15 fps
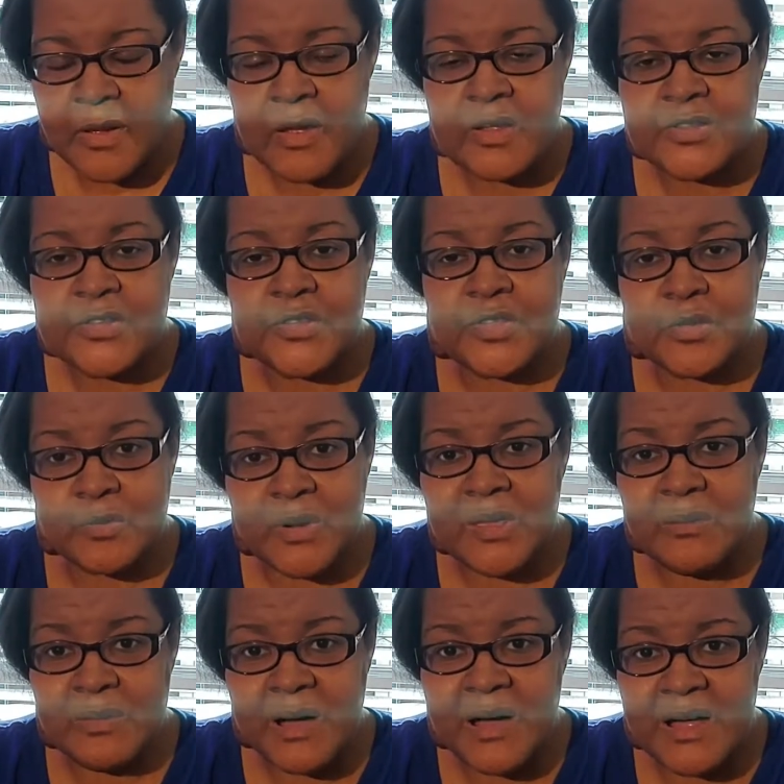to 3
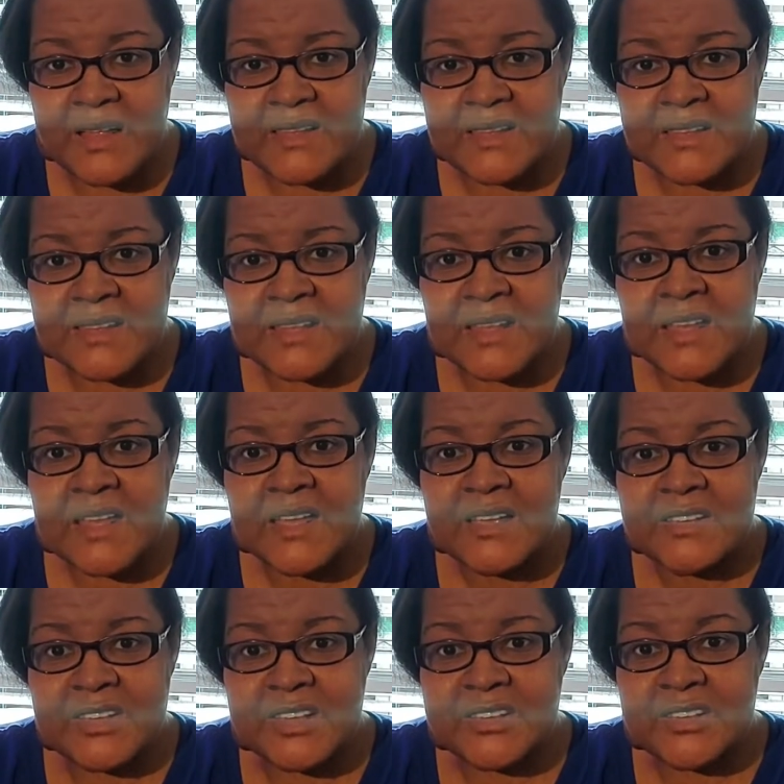months
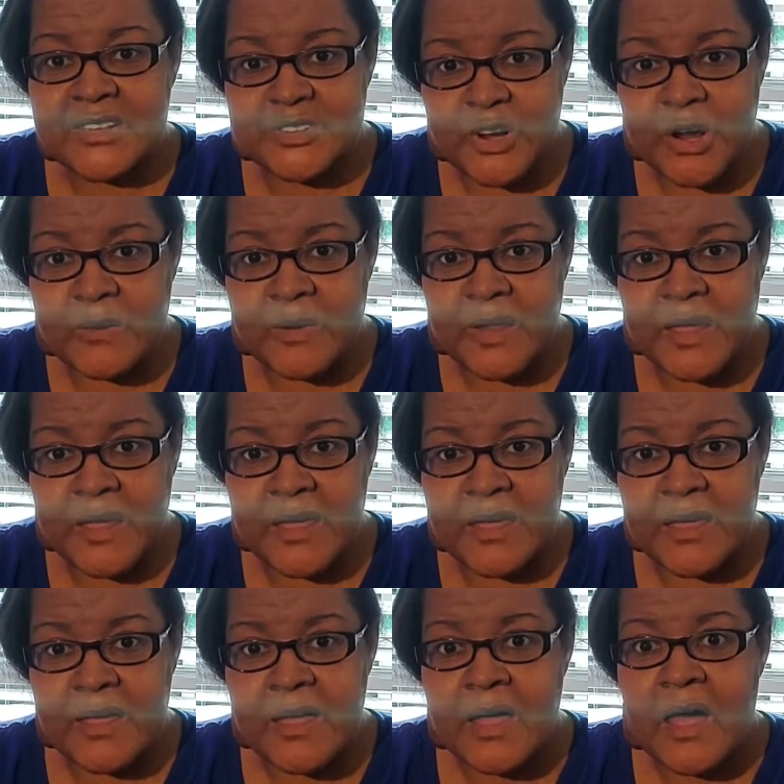just to germinate.
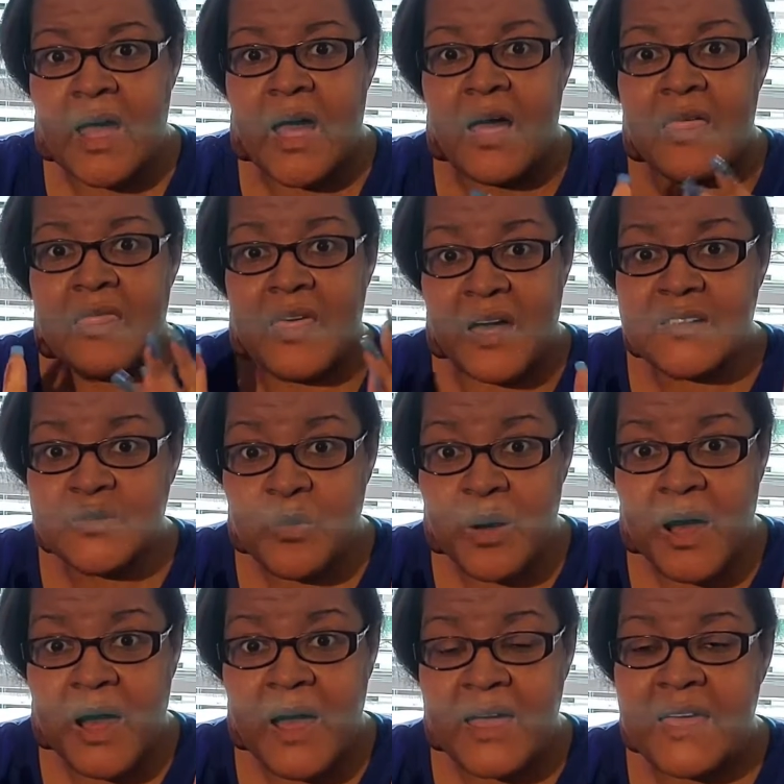That's
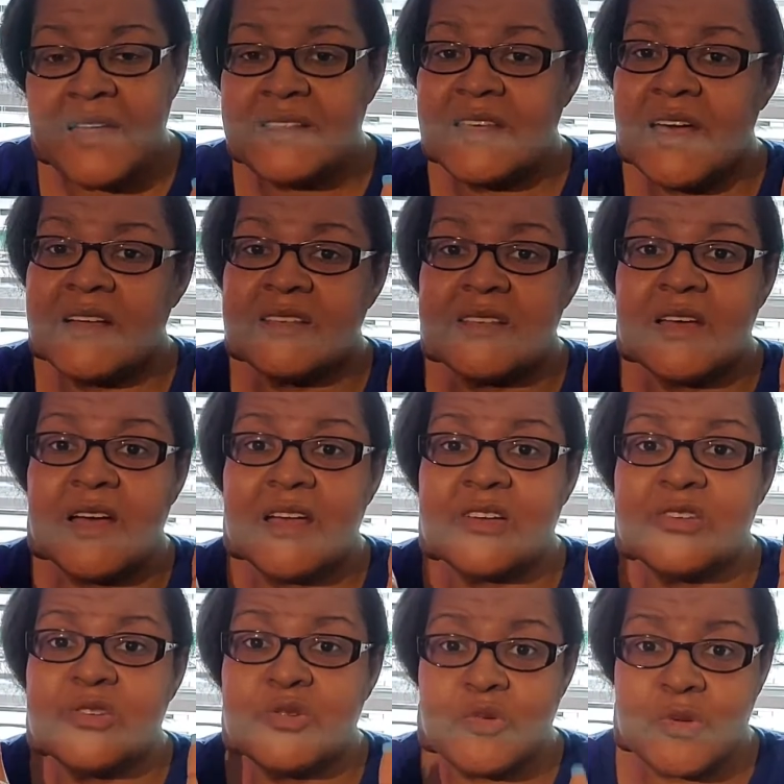why it takes
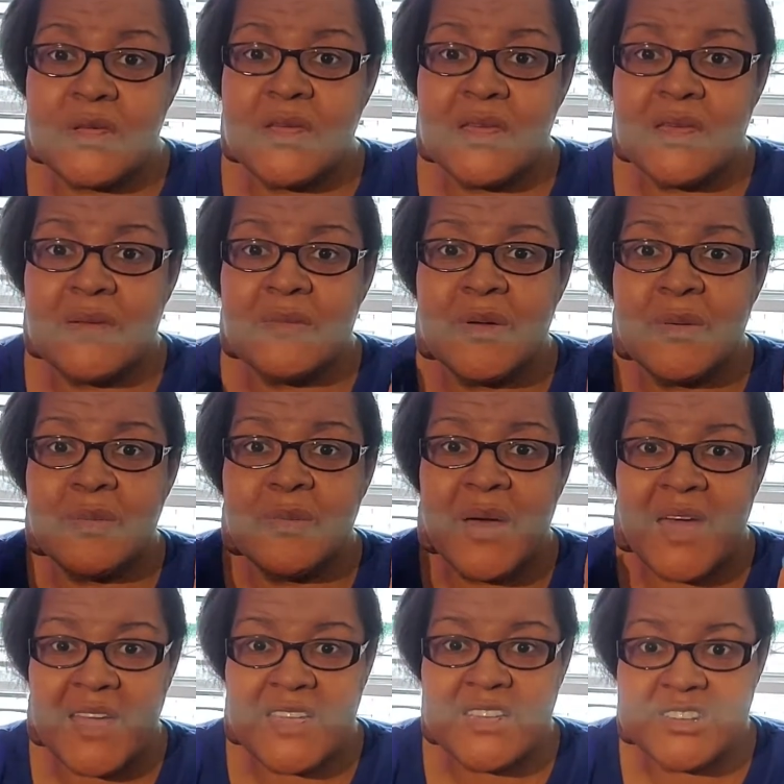extreme
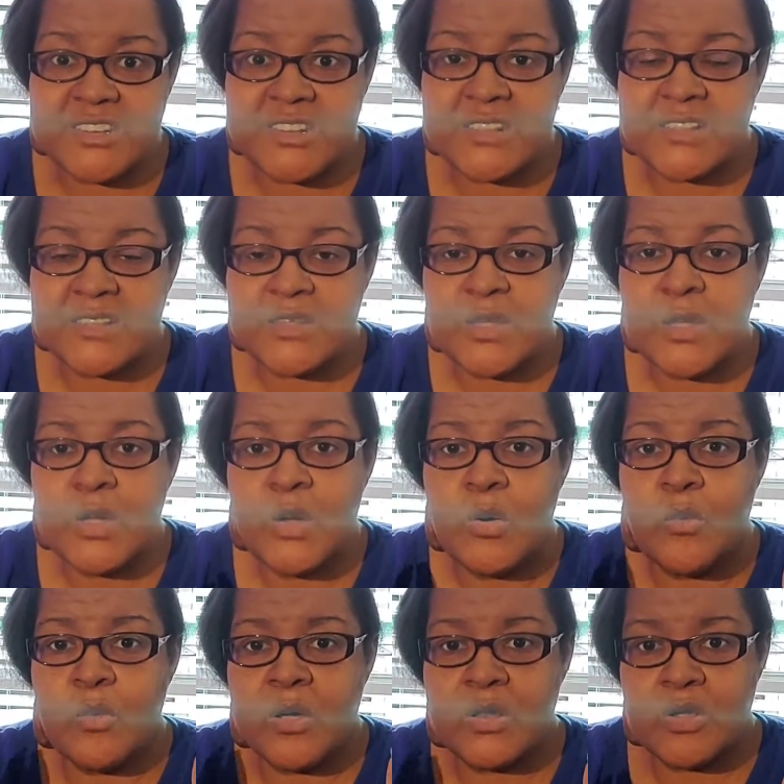patience
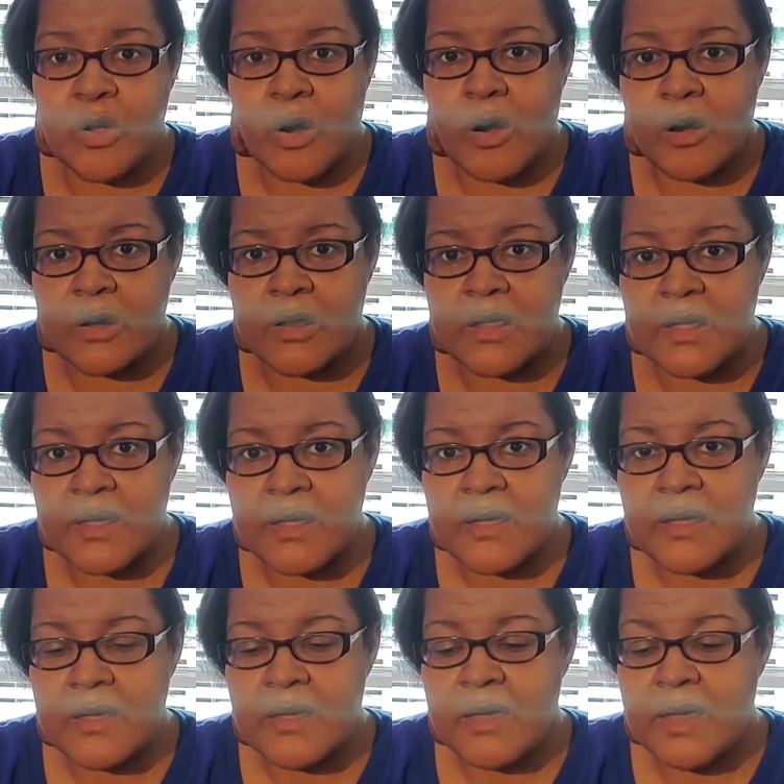when gardening,
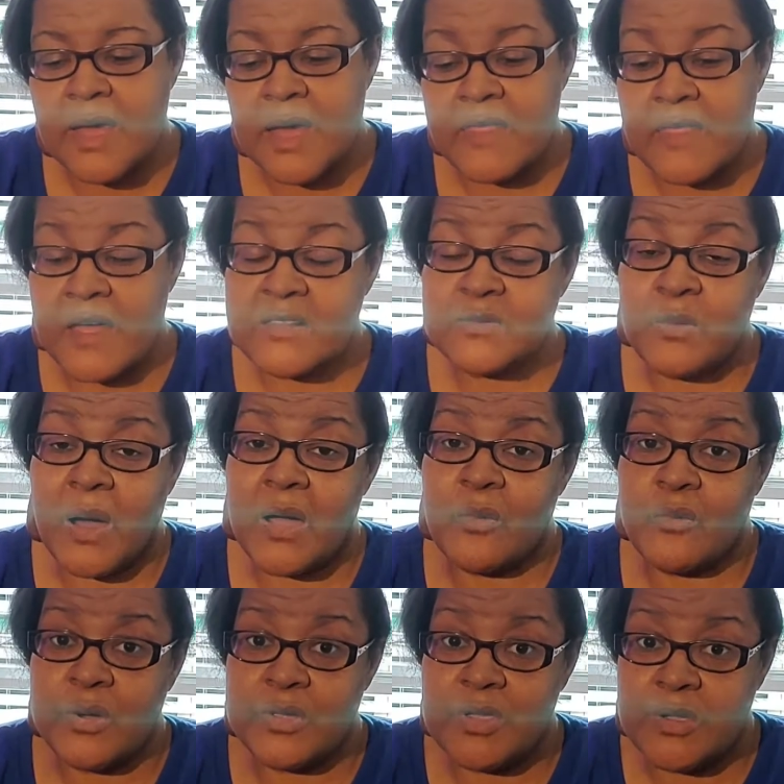and that's why
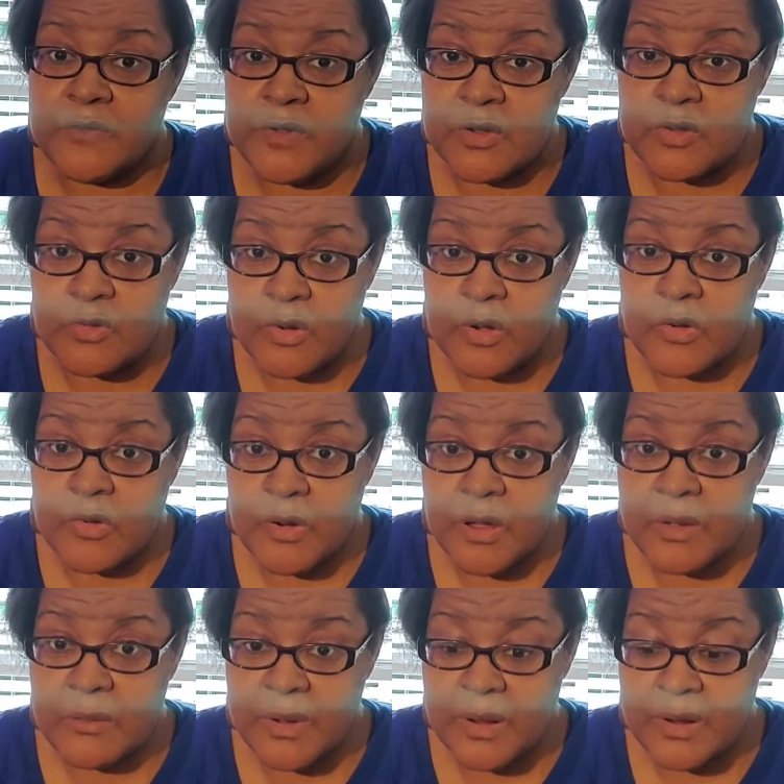if you're doing
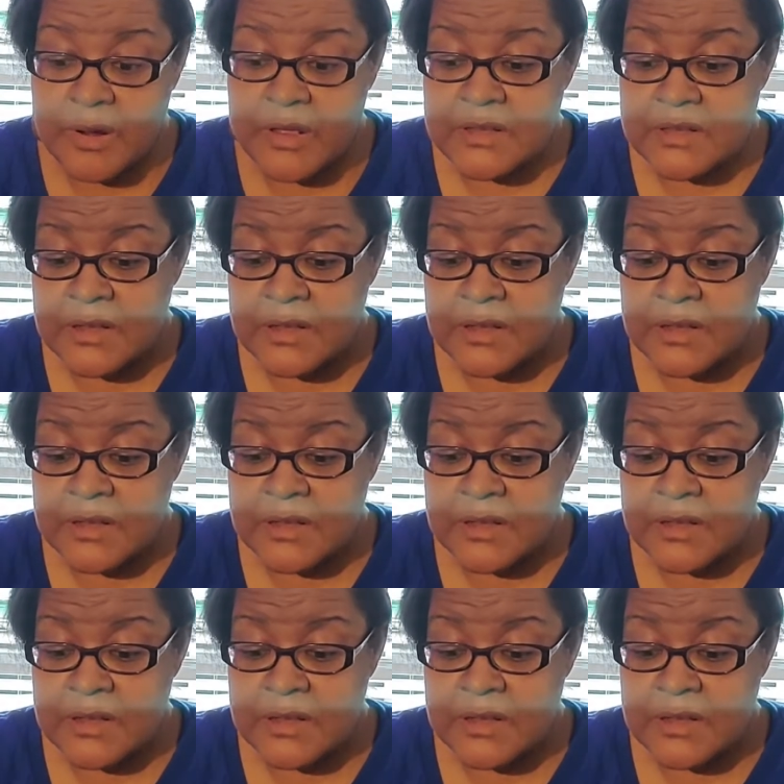cranberries,